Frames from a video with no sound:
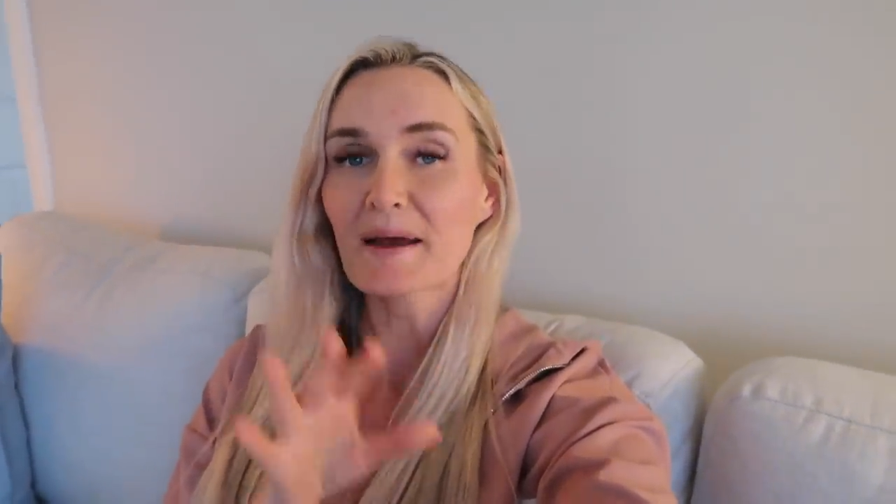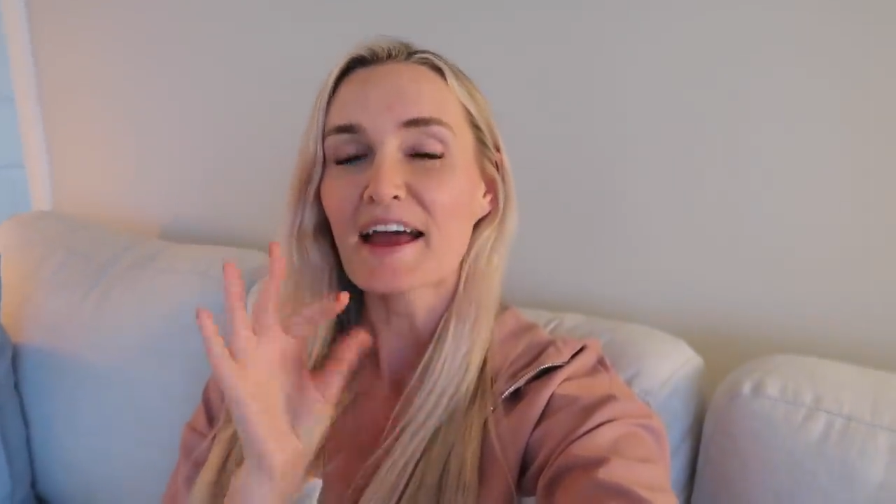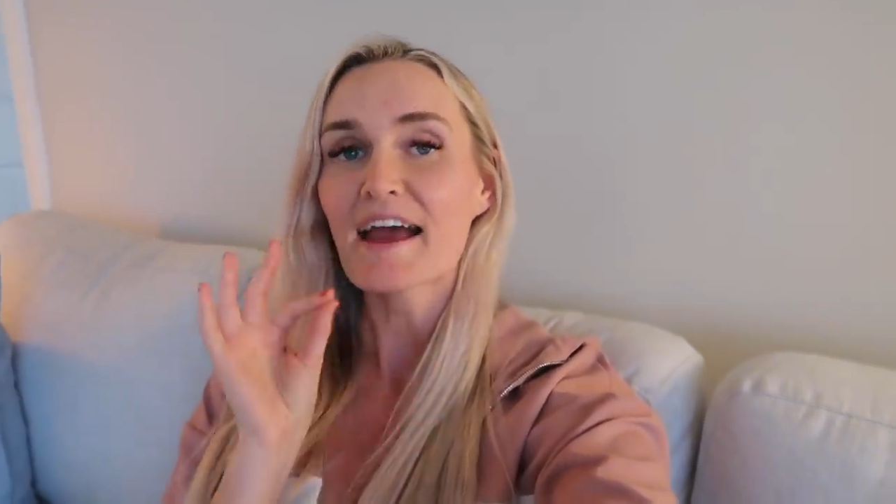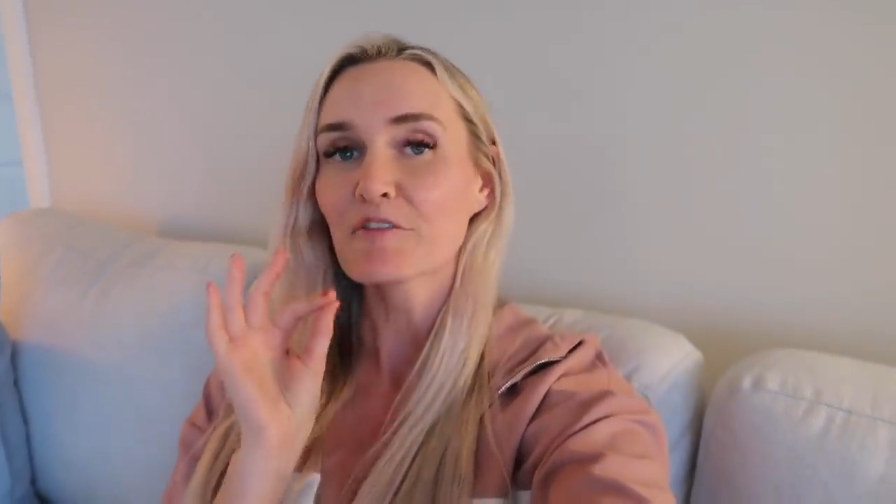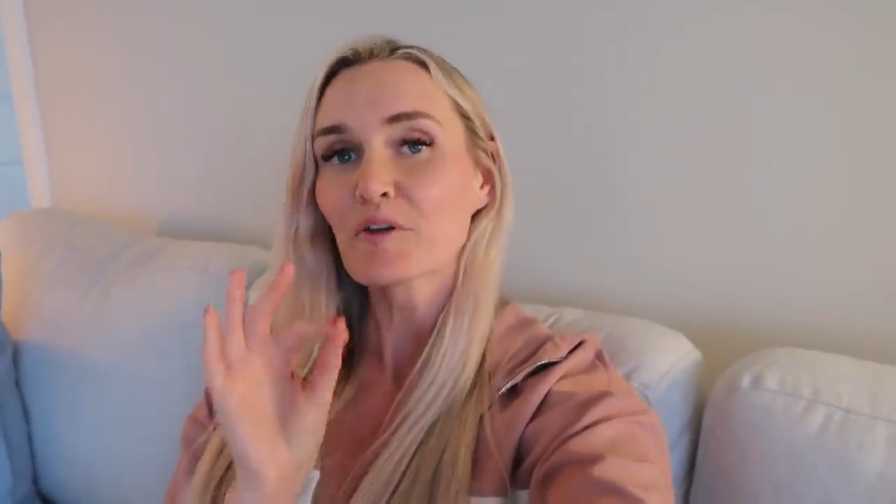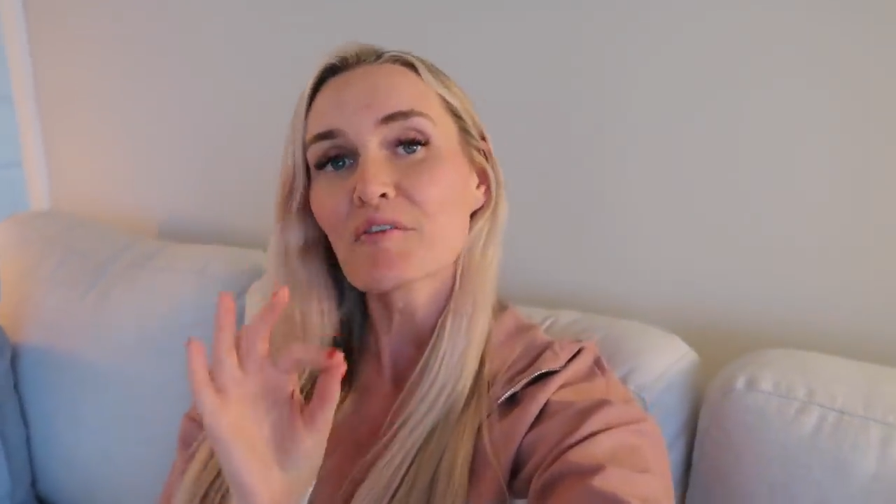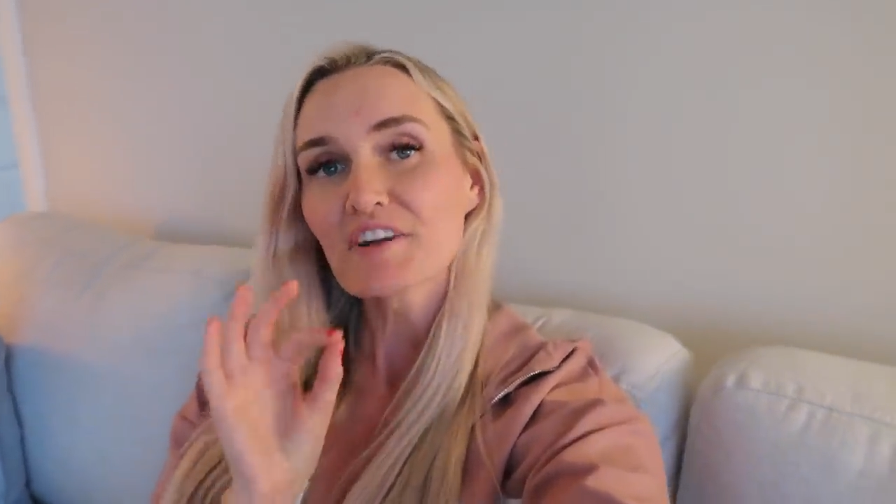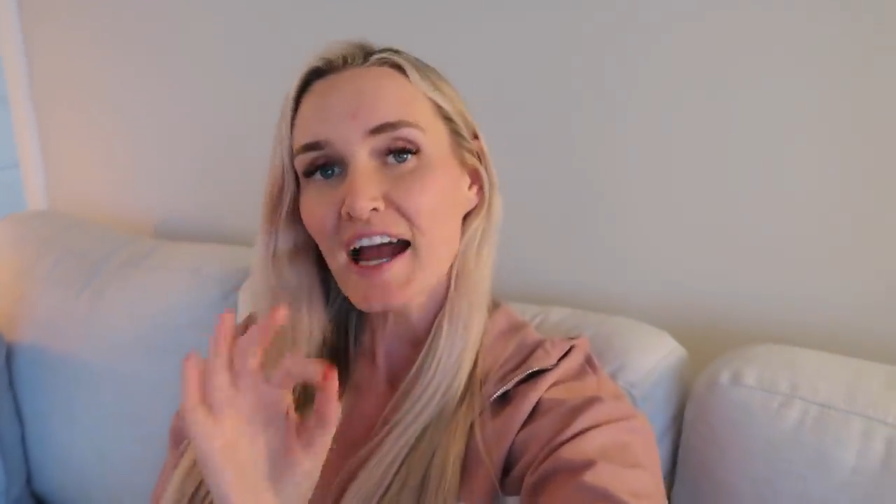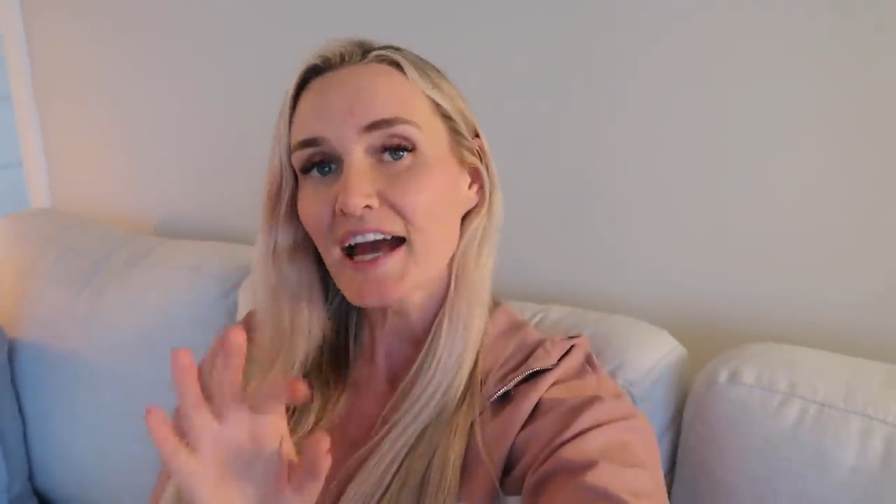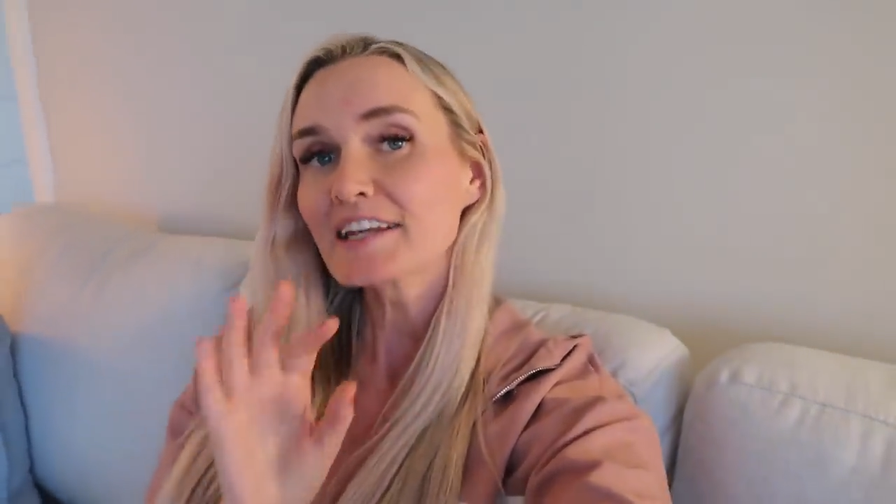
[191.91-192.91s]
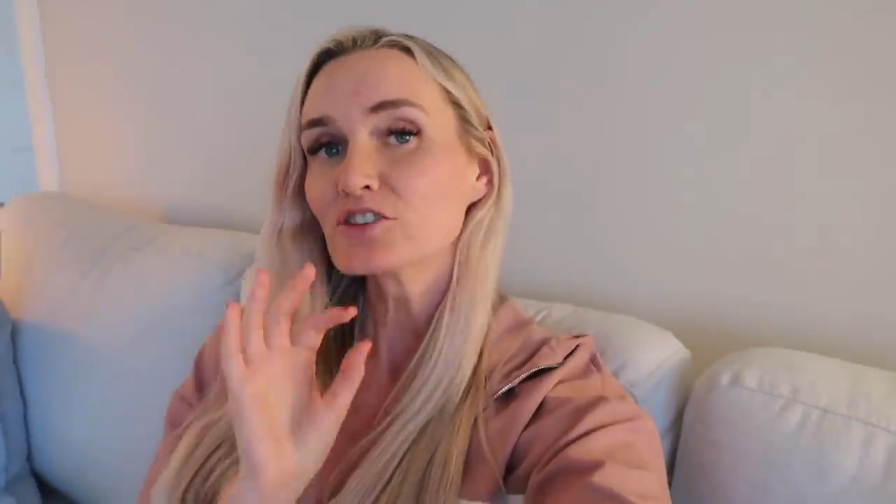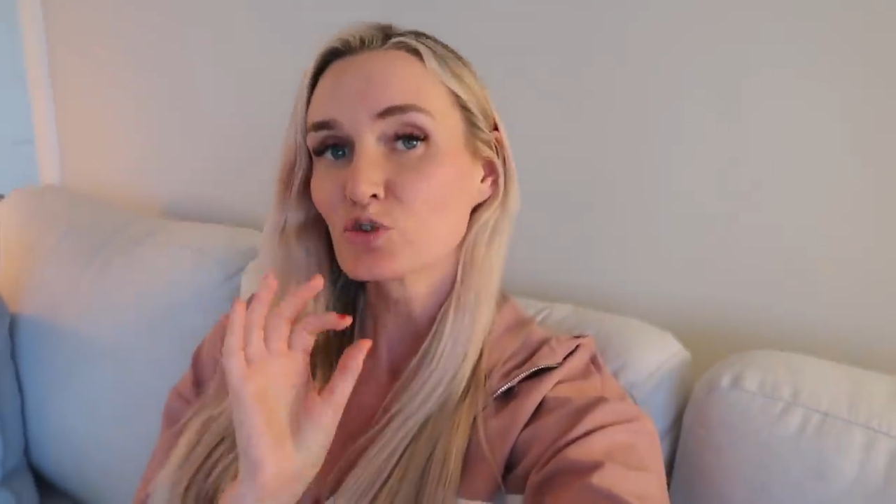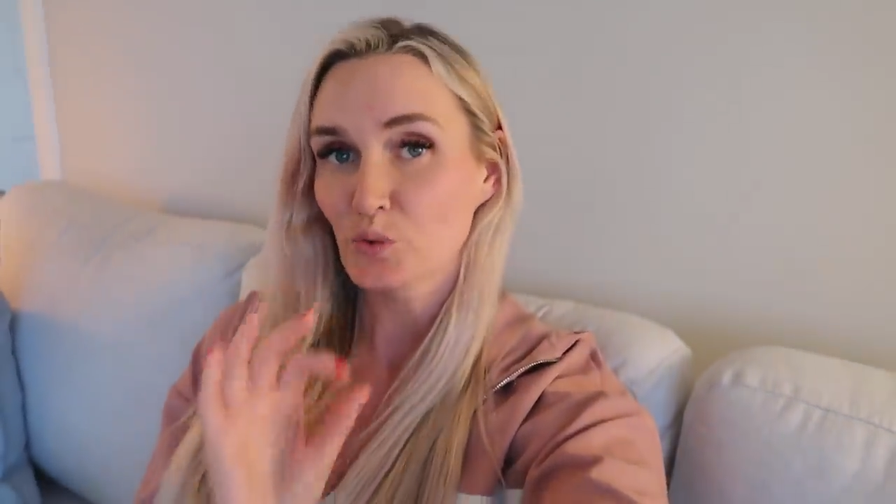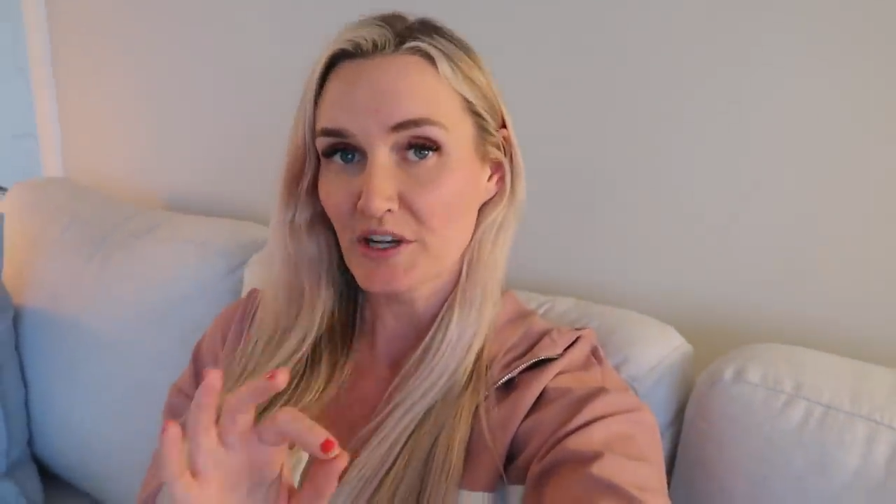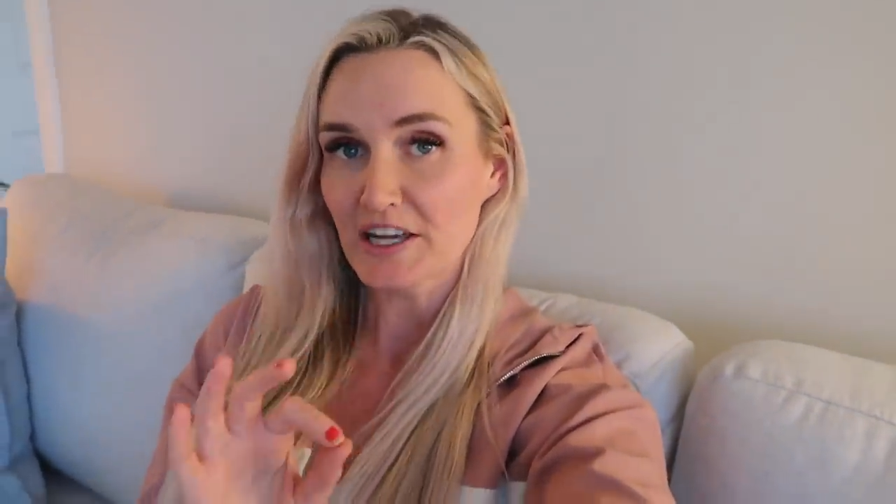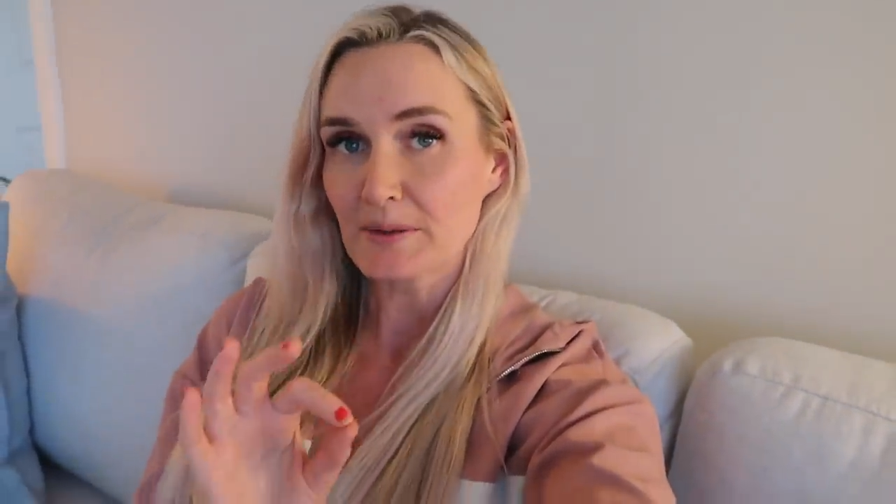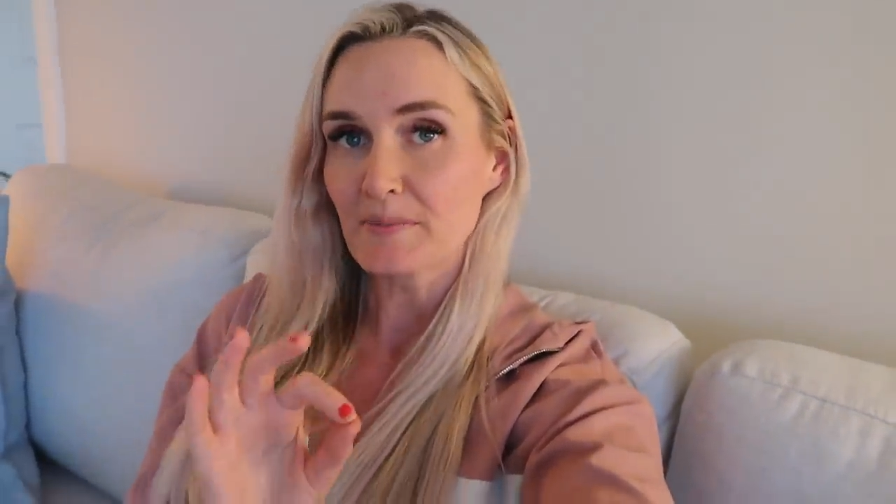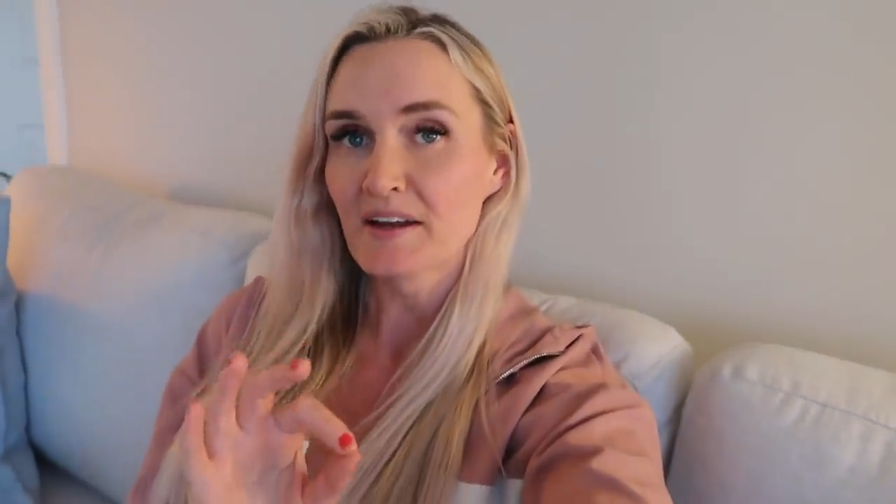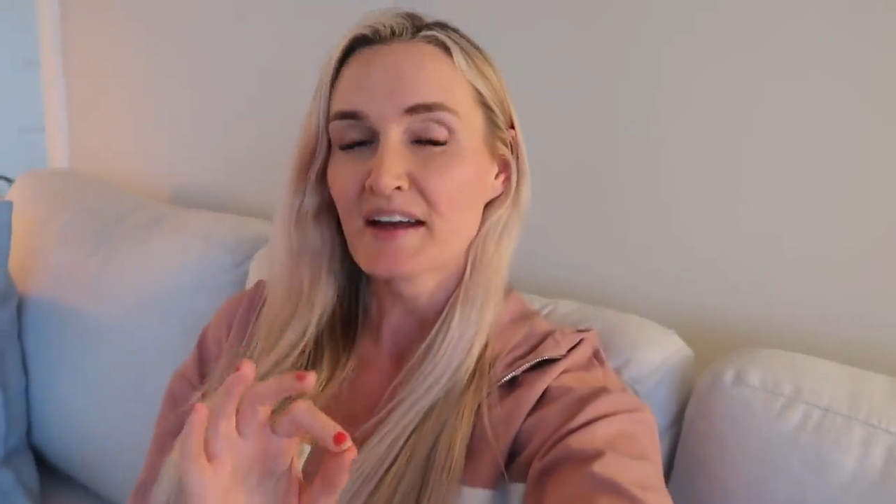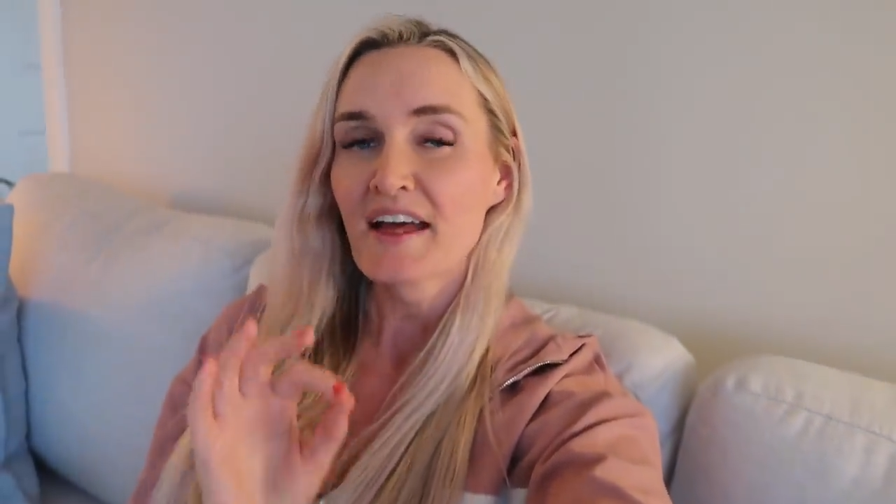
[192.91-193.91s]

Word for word: but have you ever had a dream